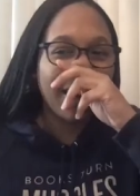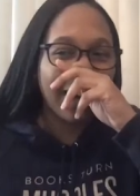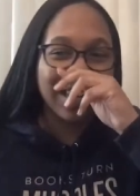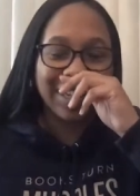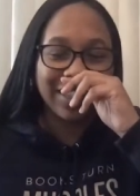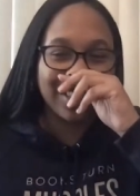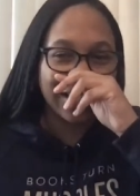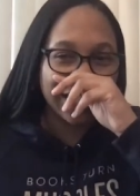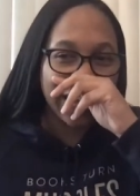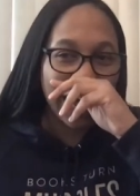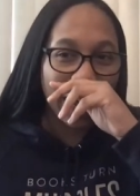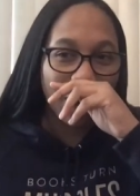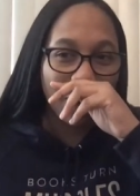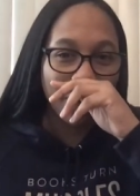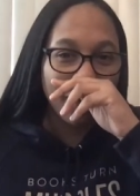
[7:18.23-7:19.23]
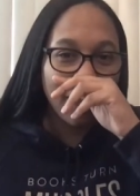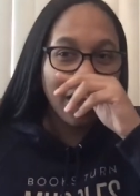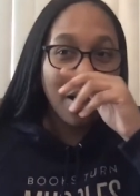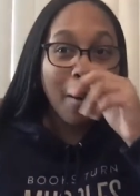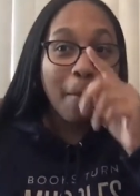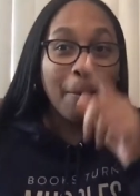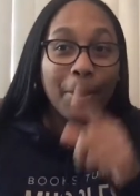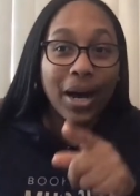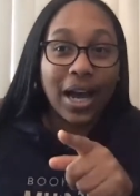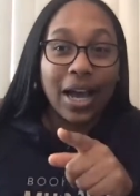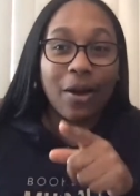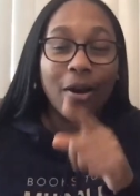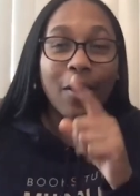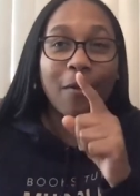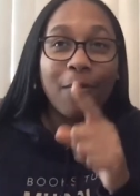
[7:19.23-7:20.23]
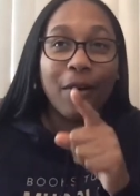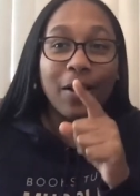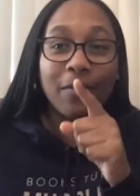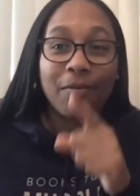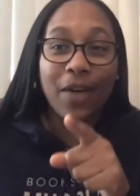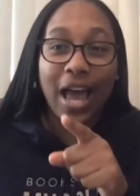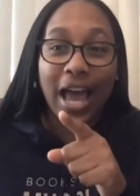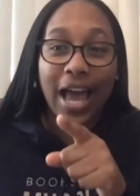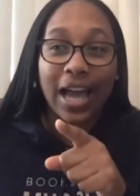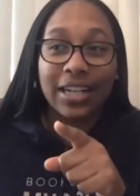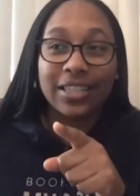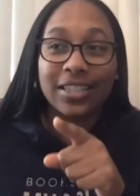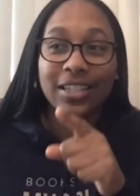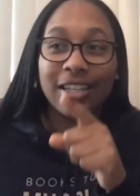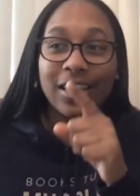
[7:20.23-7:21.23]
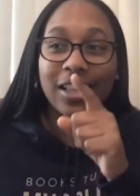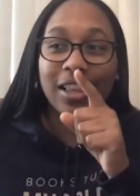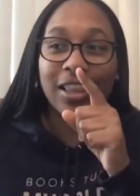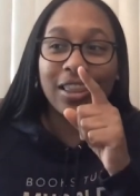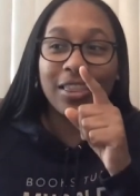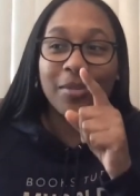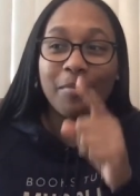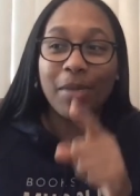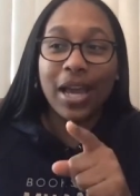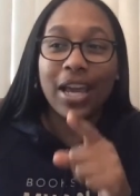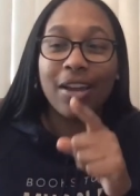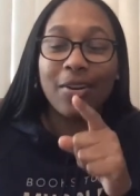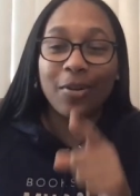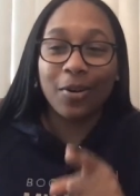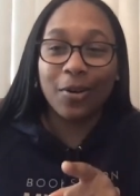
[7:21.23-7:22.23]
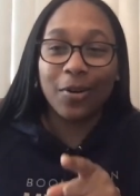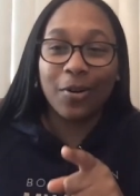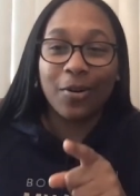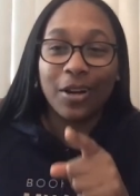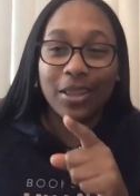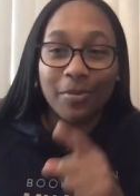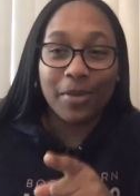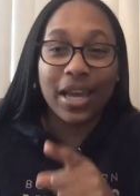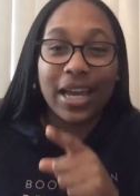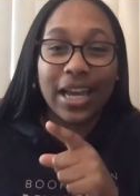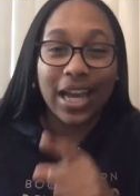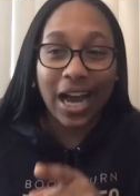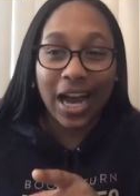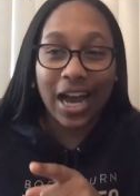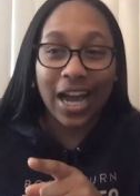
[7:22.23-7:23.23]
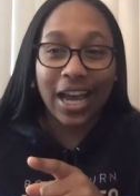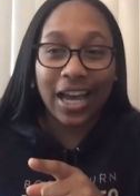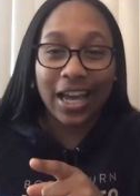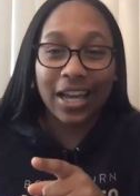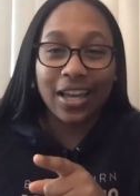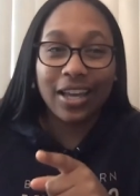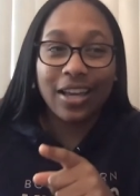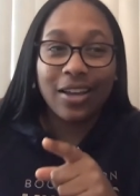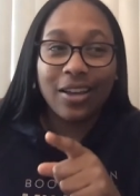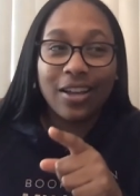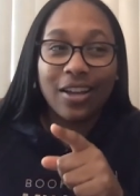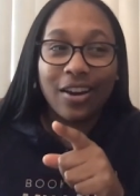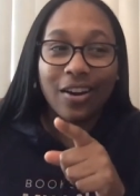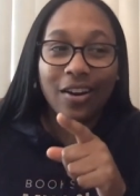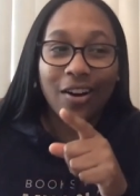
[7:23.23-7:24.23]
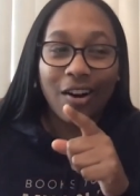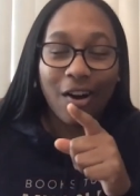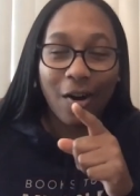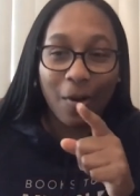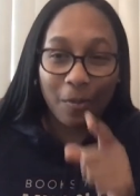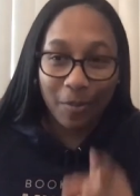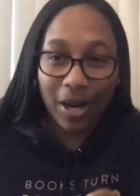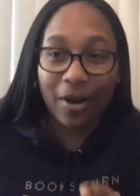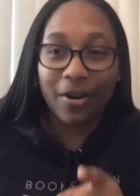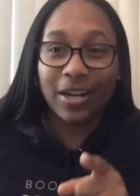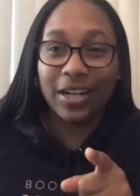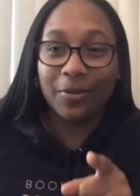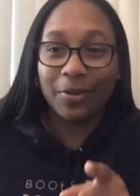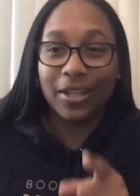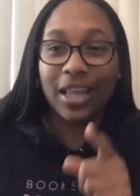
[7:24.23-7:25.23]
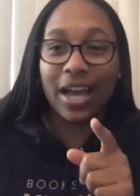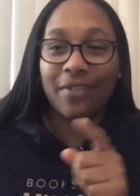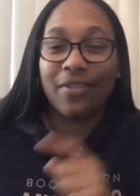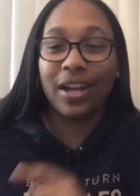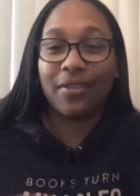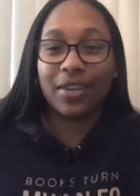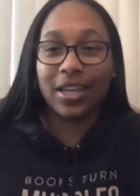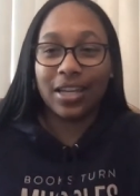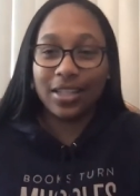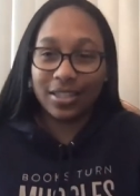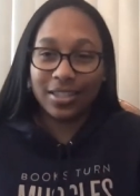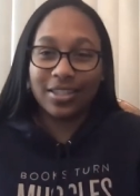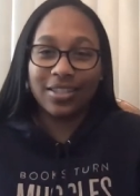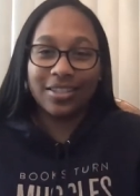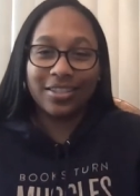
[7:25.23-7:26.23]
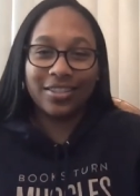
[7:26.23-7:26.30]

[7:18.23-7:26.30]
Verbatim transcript: how he looks now, but fun fact: the main girl and the main guy are married in real life and have kids.